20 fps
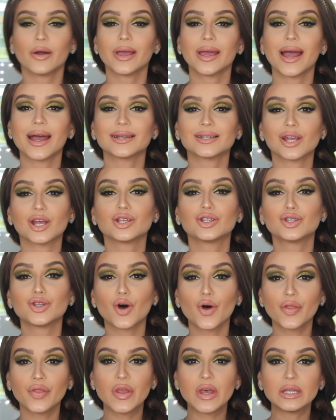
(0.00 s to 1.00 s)
Okay guys,
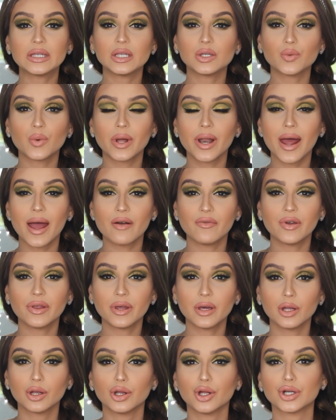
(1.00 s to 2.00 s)
so this is what
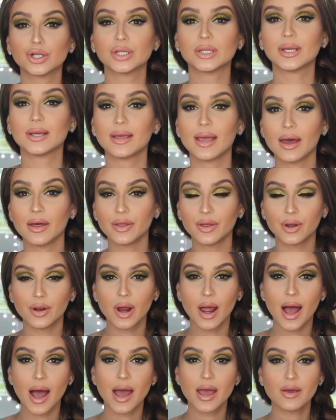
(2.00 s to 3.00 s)
everything looks
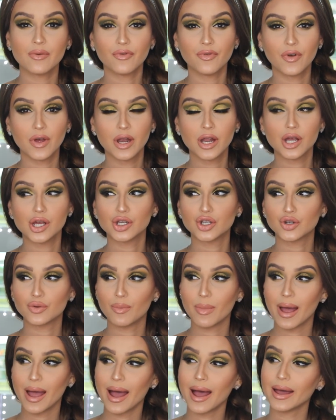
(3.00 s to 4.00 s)
together. I finish
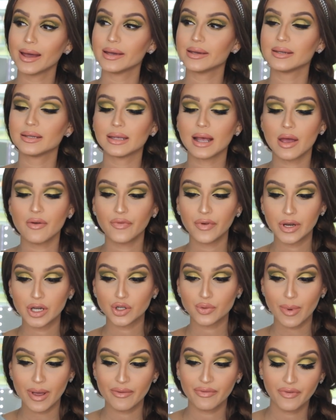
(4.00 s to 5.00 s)
my eyes, I
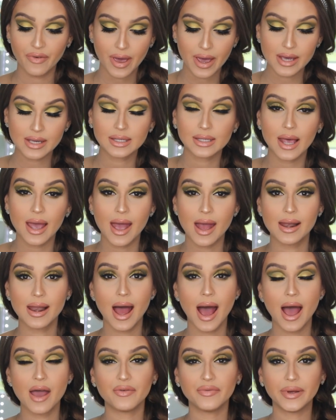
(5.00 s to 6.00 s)
finish my face, and
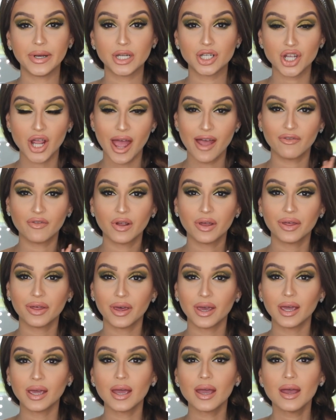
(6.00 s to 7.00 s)
I finish
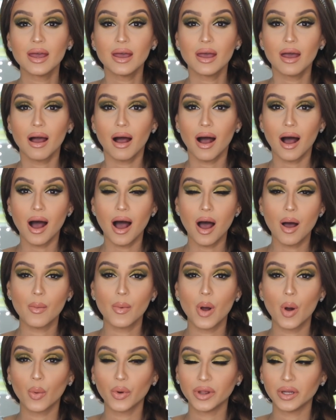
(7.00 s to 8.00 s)
everything
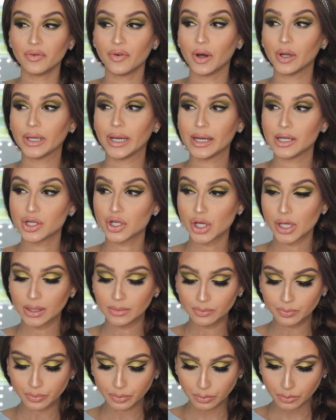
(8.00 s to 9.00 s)
with the
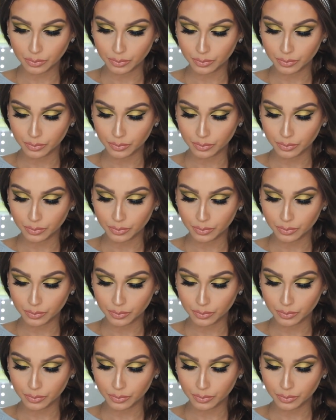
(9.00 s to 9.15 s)
foundation.